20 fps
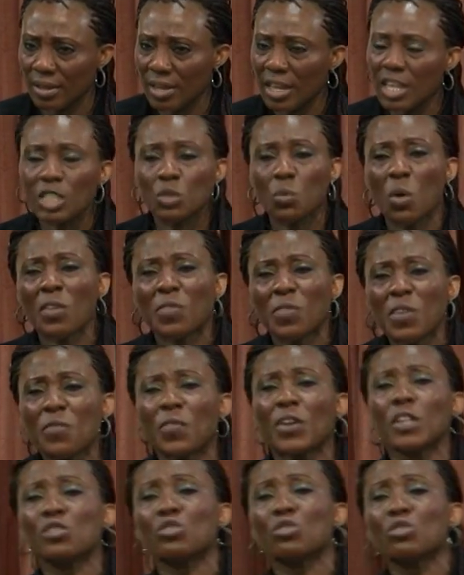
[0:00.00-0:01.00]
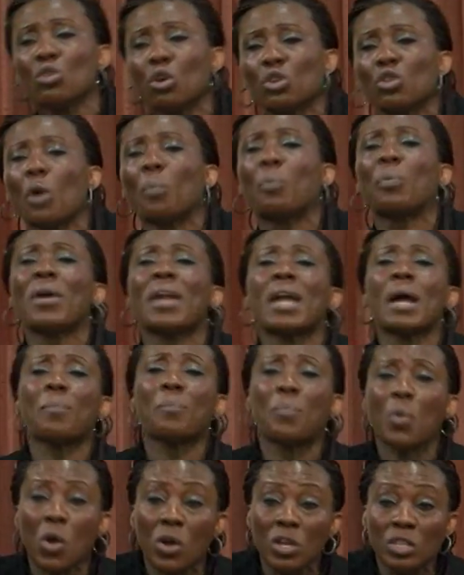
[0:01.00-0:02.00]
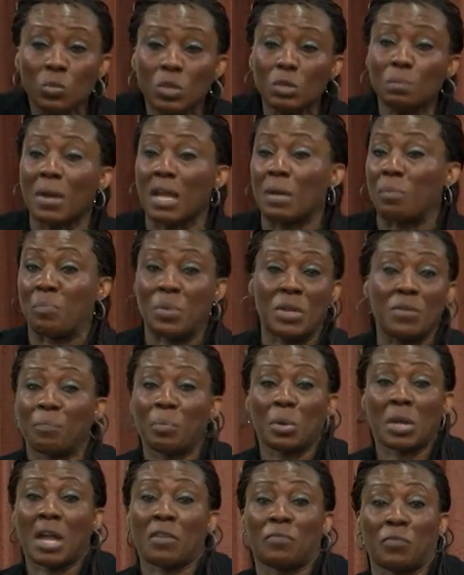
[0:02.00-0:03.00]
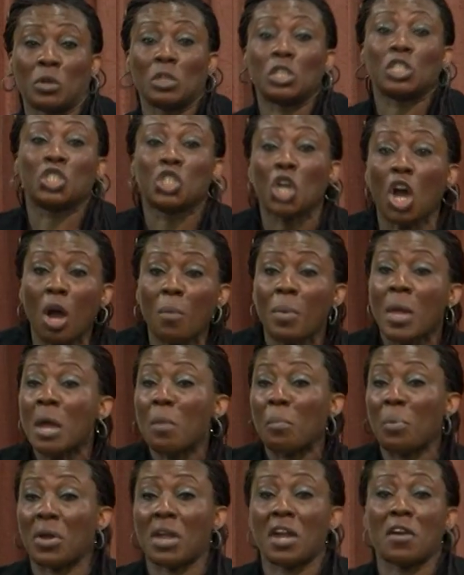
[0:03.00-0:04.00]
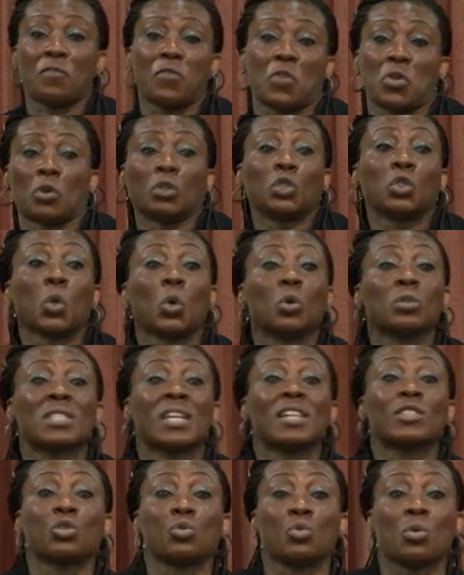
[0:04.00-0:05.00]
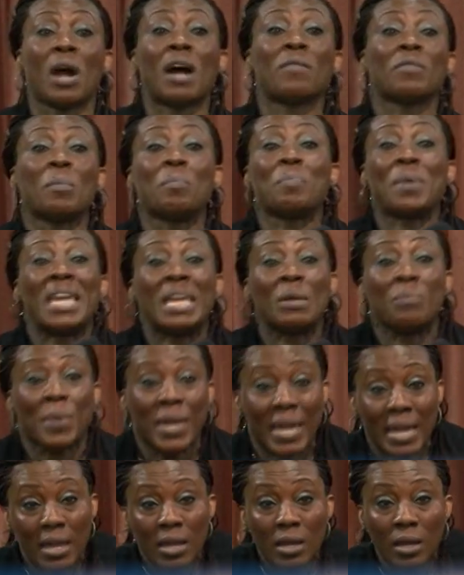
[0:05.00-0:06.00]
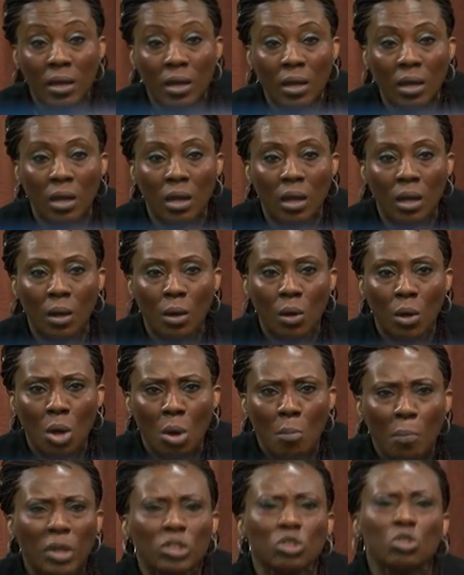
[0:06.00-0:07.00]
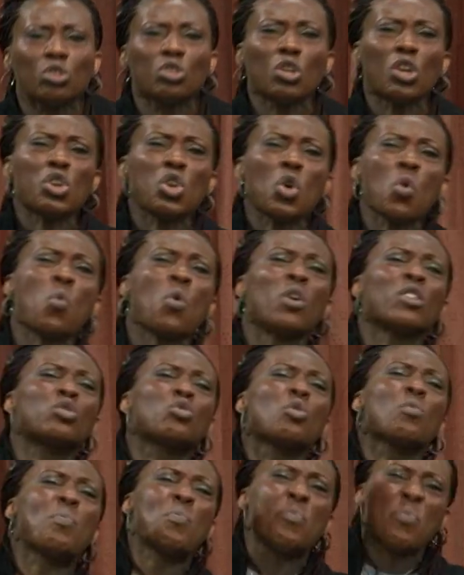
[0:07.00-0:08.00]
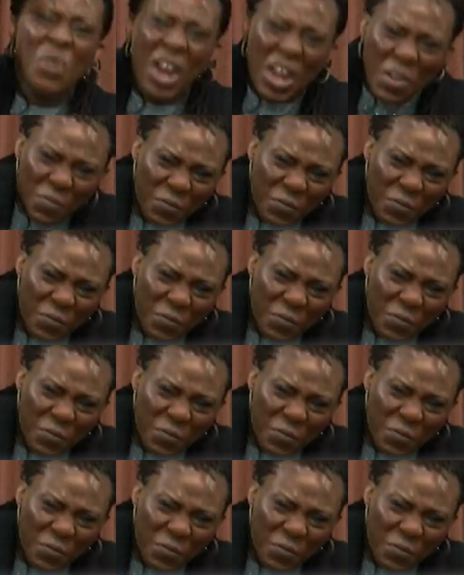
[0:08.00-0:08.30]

It's one thing for you to know your prayer point, which might be prayer for your job, prayer for your daughter to have a baby. But you don't know what to pray